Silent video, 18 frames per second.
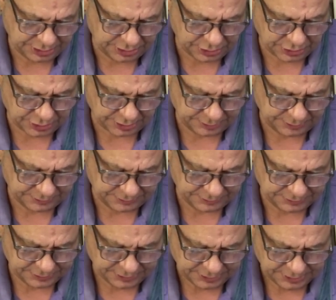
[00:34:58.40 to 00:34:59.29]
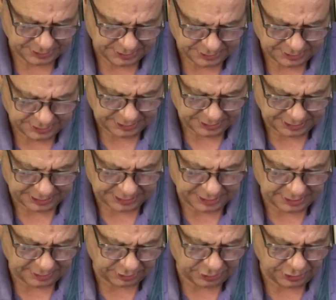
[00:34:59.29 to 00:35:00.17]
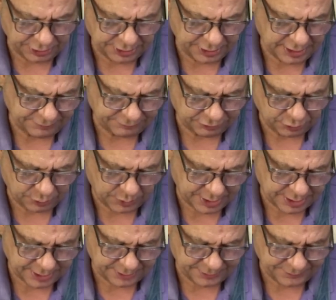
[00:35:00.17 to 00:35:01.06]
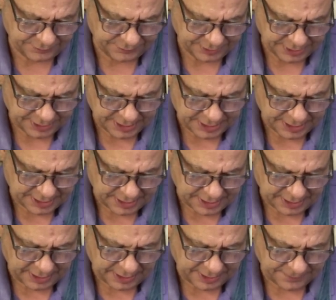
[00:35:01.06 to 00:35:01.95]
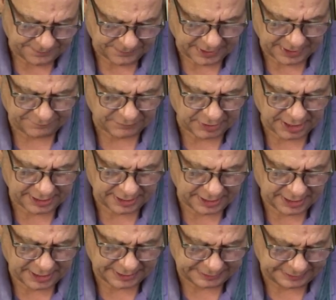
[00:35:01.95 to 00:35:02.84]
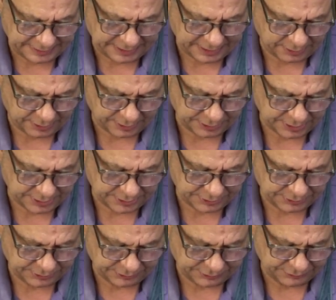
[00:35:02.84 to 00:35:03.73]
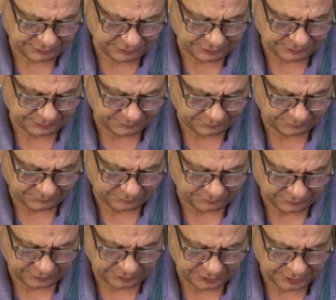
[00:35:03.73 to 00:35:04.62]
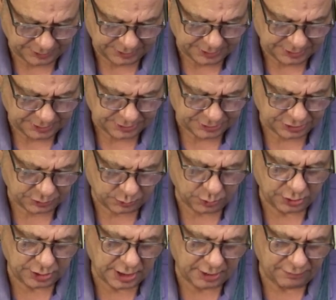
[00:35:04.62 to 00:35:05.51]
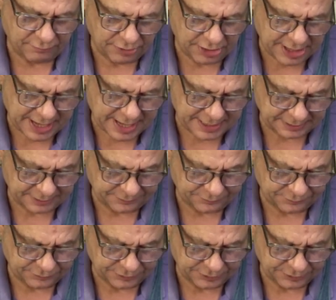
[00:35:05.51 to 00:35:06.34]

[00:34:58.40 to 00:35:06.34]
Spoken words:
good, and good enough to where I've got an idea on this. So we'll cover that